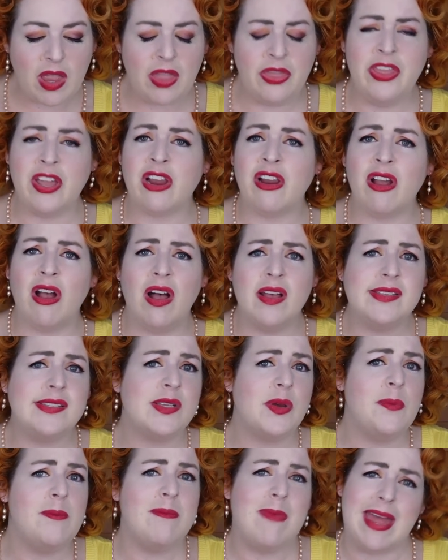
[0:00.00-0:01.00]
There are
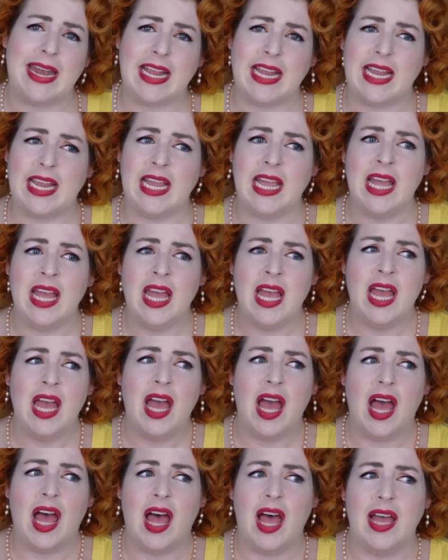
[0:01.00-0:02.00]
also many
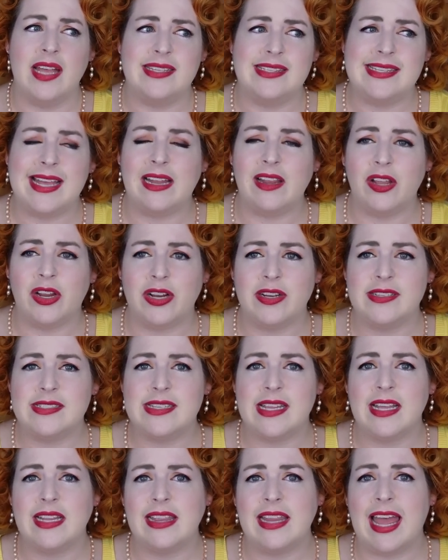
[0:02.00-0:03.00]
uh,
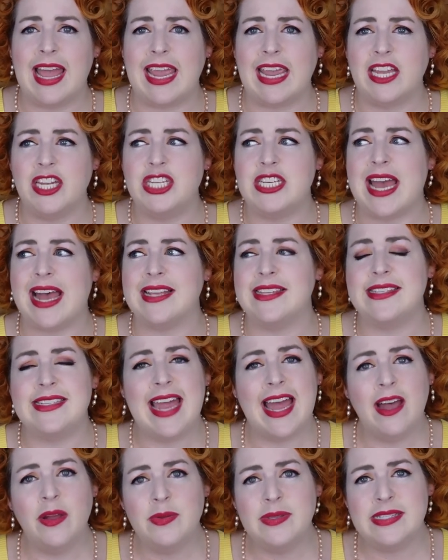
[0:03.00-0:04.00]
sellers like Jas
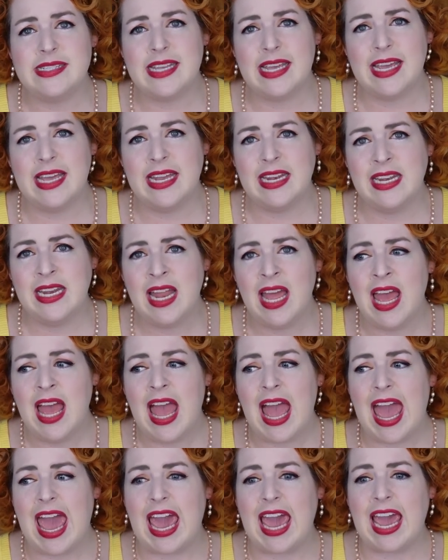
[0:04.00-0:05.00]
Townsend
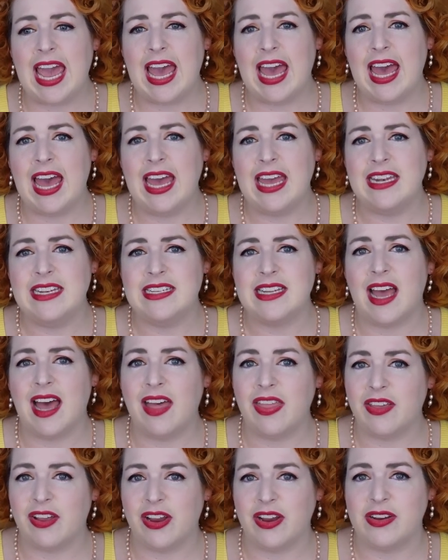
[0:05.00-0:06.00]
and
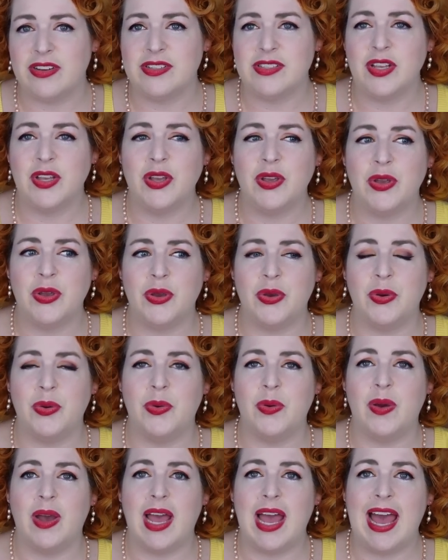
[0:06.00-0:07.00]
others
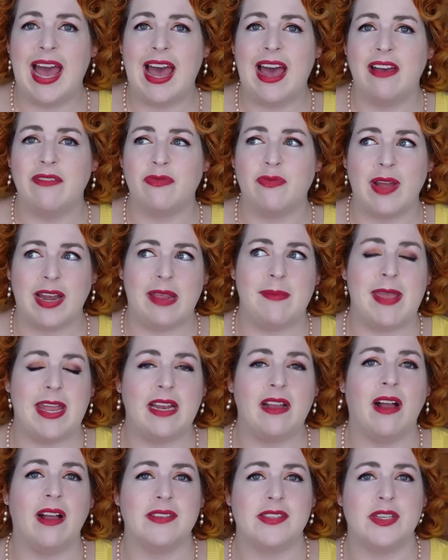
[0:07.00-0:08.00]
who have
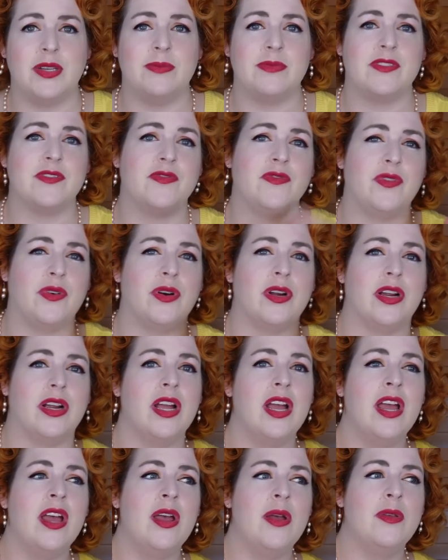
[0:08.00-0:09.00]
ready-made costumes
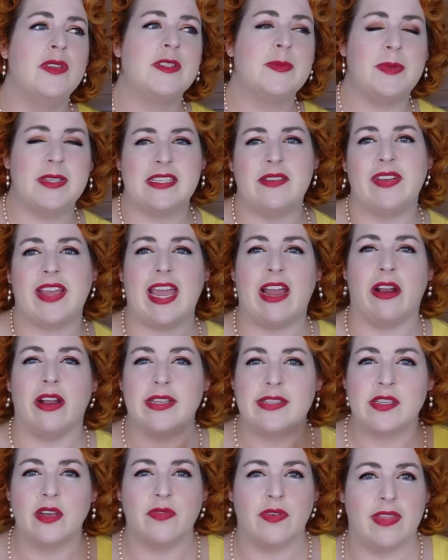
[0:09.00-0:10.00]
for specific
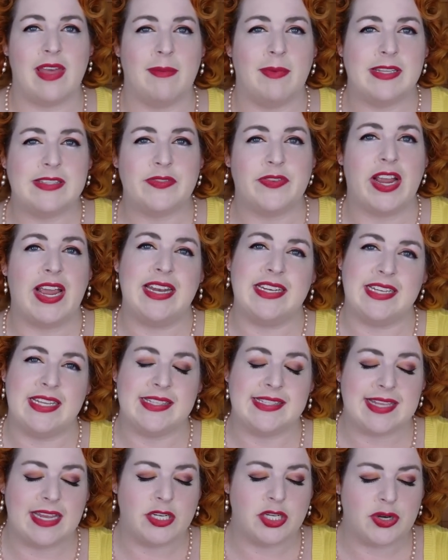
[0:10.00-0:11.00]
eras. So for them, it's for
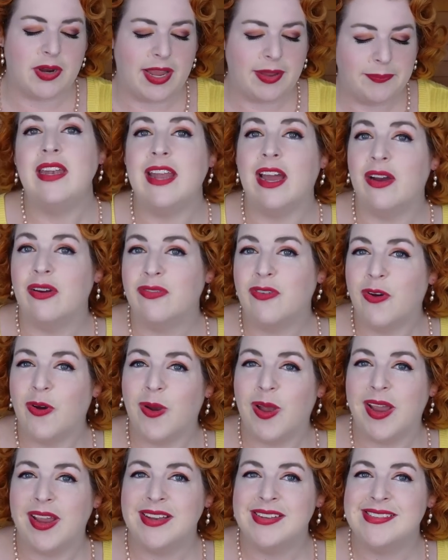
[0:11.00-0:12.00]
18th century. Now, of
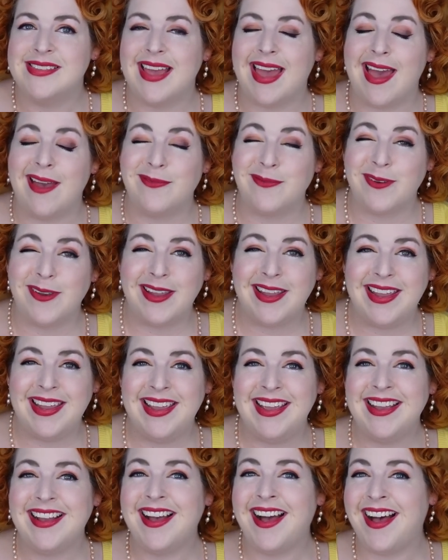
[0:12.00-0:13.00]
course,
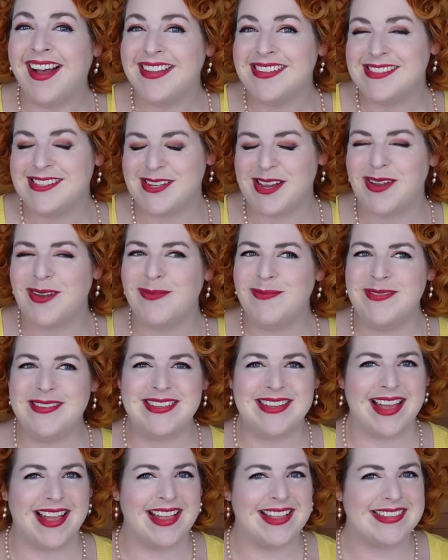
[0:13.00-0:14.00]
every costume
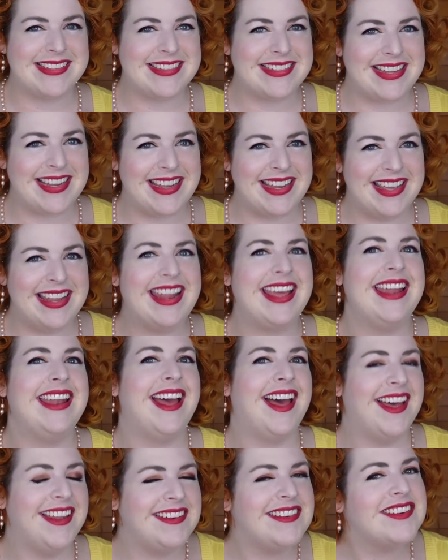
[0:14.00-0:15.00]
does need an
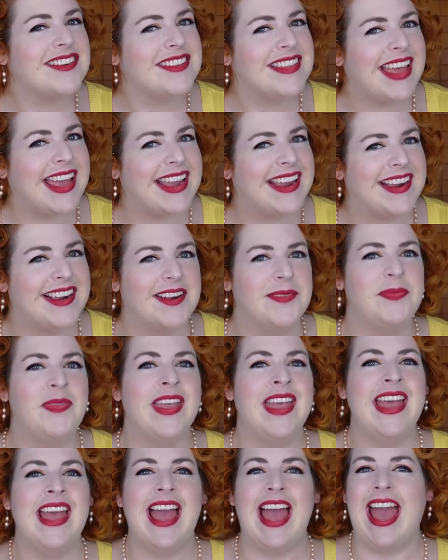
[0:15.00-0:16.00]
underlayer
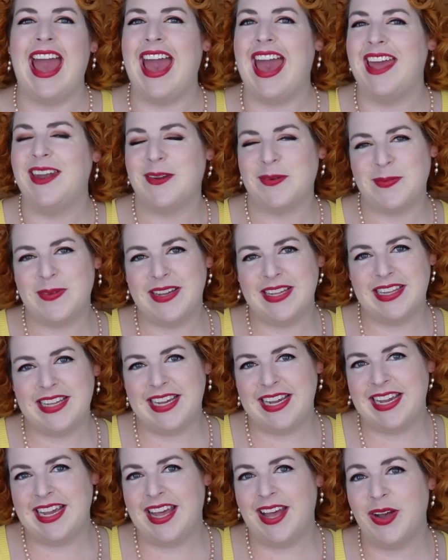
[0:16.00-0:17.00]
and
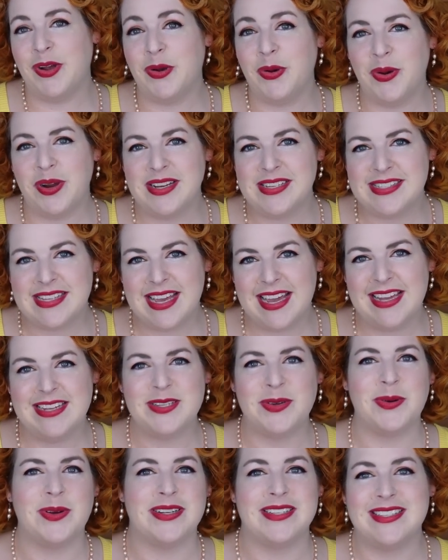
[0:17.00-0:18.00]
really a
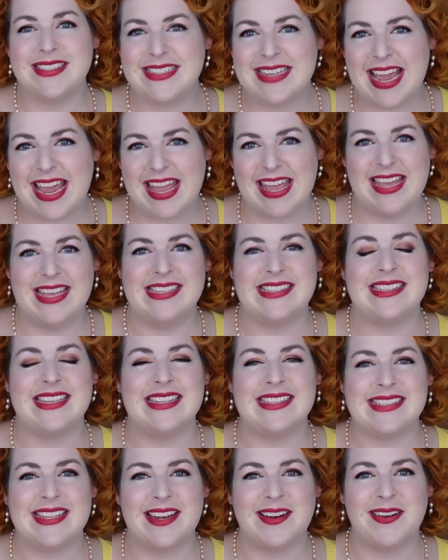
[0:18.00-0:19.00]
corset or stays,
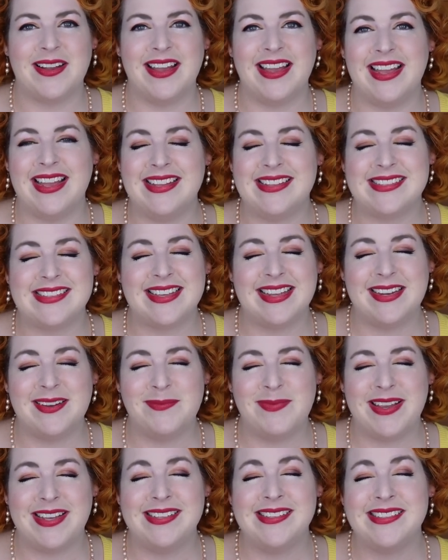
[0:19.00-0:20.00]
etc. It's
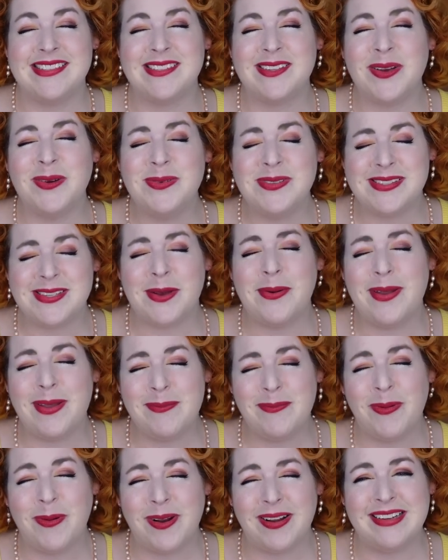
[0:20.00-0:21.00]
gonna be so, so
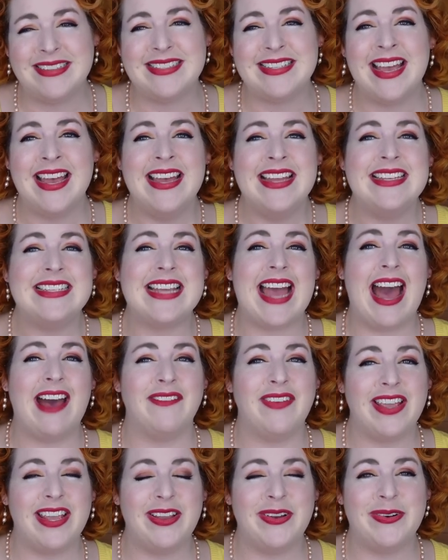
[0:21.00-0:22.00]
important to
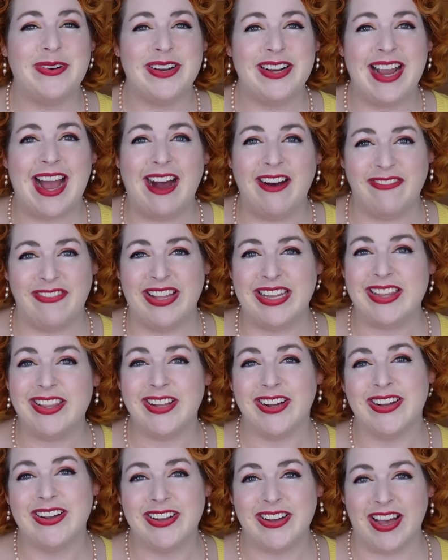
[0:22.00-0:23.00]
having your outfit
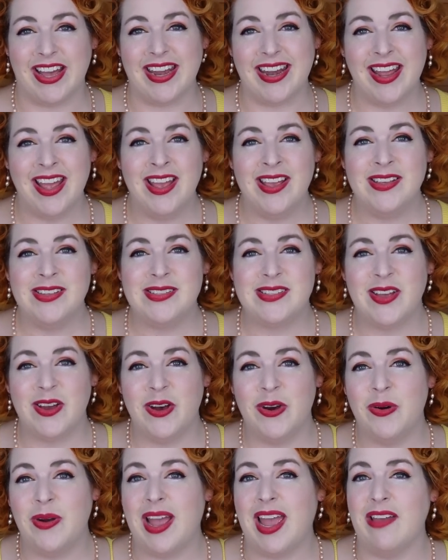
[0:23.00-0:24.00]
look good.
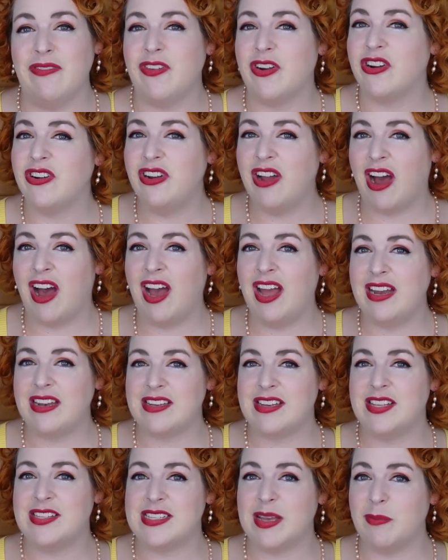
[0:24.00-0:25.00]
So if you're not
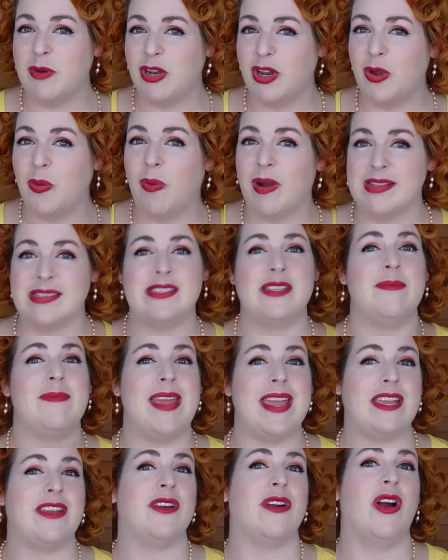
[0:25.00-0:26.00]
someone who wants to
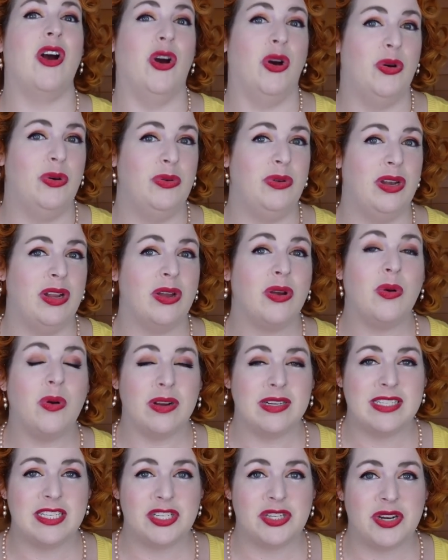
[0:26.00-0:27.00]
make your own
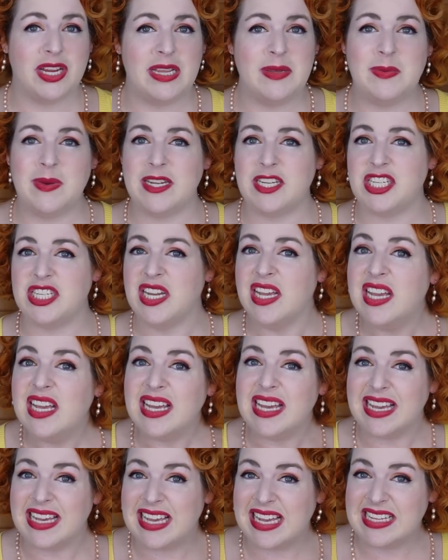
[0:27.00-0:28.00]
corsetry, which
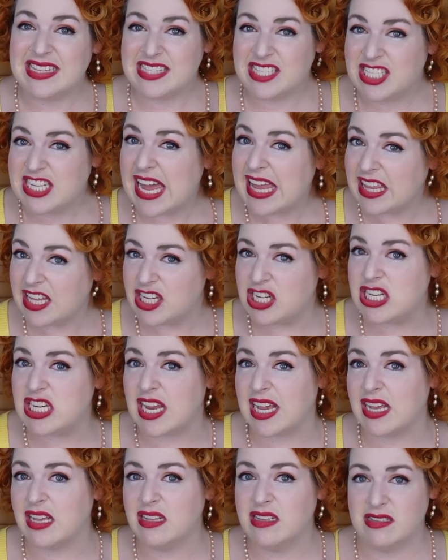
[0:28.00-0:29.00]
it's
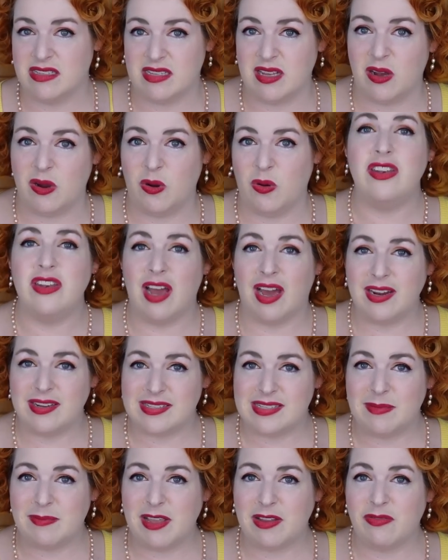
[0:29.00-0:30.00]
challenging, so not
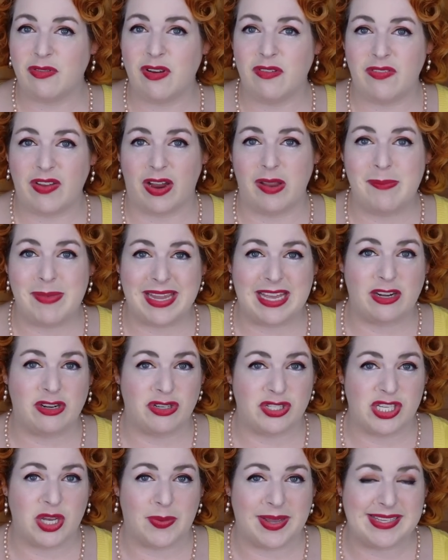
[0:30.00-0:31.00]
something for a very beginner
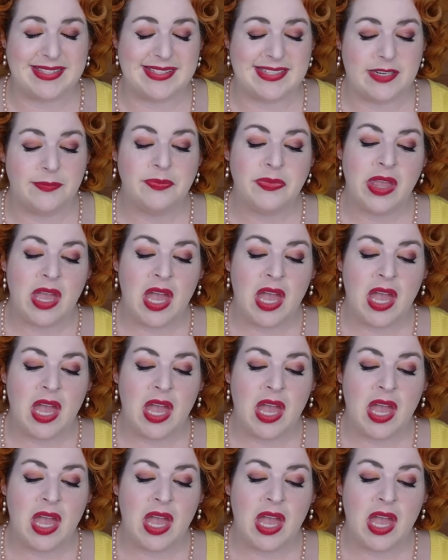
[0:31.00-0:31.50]
sewist,